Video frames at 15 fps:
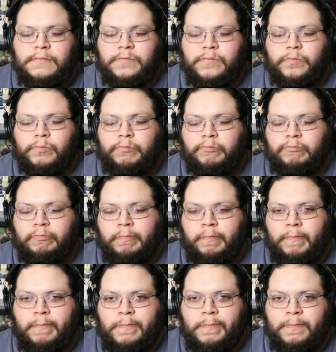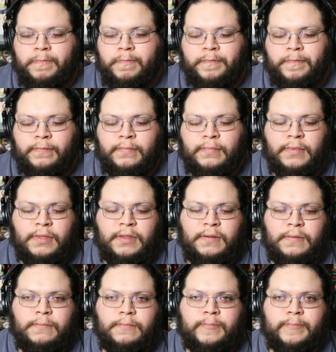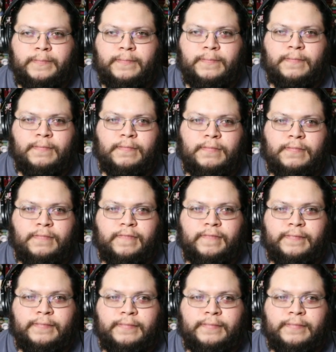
(not speaking)